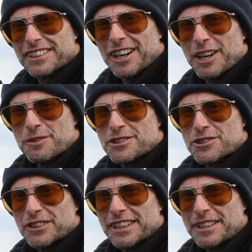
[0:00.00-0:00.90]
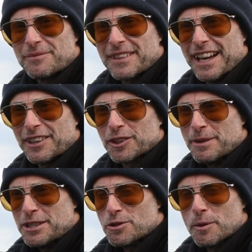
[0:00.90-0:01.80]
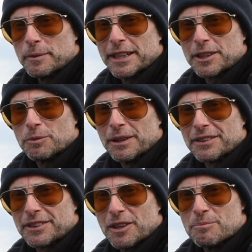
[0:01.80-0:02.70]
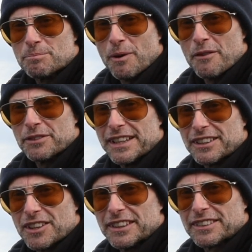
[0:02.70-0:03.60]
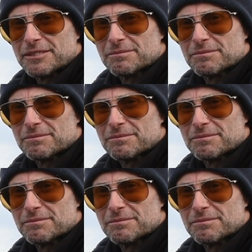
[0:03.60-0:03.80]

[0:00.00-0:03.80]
I hope you enjoyed it, and I'll speak to you on the next one. So bye for now, guys.